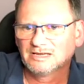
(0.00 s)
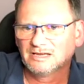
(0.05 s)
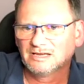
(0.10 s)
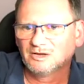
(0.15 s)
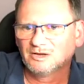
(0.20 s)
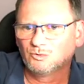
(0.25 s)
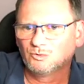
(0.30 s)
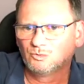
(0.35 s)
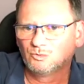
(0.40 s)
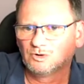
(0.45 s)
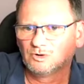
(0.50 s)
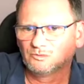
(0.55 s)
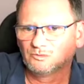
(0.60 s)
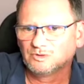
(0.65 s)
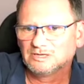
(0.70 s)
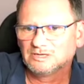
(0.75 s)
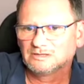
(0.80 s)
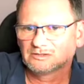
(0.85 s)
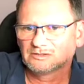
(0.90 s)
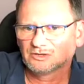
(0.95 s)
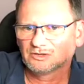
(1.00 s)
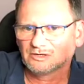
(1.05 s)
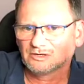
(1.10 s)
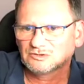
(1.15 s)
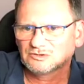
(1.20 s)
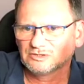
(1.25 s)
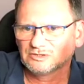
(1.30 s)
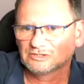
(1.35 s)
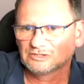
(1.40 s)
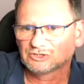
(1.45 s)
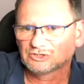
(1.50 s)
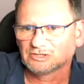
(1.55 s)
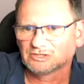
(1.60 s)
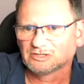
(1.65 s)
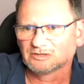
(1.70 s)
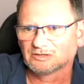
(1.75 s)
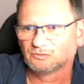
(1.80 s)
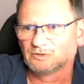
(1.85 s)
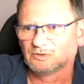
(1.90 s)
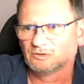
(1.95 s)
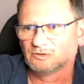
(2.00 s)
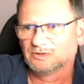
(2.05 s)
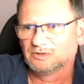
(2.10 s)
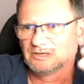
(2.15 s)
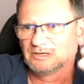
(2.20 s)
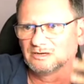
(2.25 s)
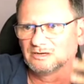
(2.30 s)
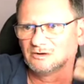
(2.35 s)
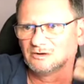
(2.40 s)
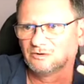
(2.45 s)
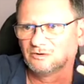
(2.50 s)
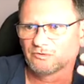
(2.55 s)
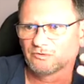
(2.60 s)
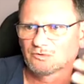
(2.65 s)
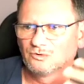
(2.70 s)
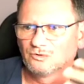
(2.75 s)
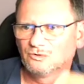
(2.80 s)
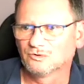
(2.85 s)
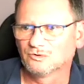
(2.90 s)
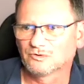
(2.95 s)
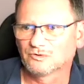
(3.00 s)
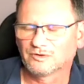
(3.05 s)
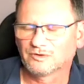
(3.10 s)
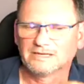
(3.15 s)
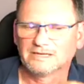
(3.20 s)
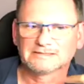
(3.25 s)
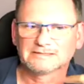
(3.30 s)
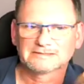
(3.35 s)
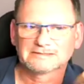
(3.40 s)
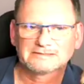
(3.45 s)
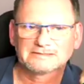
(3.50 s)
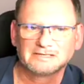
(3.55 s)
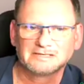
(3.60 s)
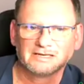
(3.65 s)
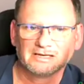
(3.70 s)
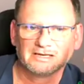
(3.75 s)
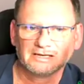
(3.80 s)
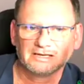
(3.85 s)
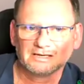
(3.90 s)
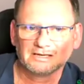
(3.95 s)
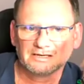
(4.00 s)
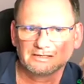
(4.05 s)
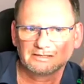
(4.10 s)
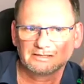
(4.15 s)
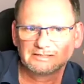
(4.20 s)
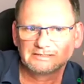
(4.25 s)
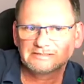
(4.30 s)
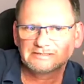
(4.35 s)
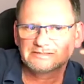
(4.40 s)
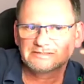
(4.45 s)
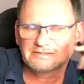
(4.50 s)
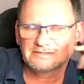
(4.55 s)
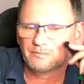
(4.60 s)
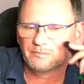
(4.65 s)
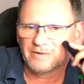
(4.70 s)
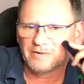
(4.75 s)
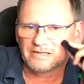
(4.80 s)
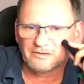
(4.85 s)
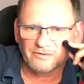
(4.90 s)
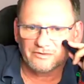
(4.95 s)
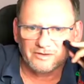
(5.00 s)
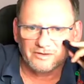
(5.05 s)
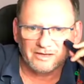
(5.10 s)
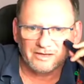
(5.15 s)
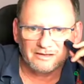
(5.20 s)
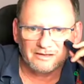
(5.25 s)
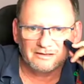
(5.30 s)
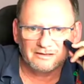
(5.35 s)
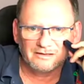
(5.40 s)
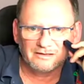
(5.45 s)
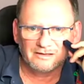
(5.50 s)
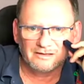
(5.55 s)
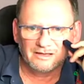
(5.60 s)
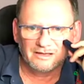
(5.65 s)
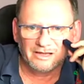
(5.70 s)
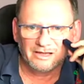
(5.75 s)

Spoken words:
Will we talk to each other? Will we go through things? This is the main thing. And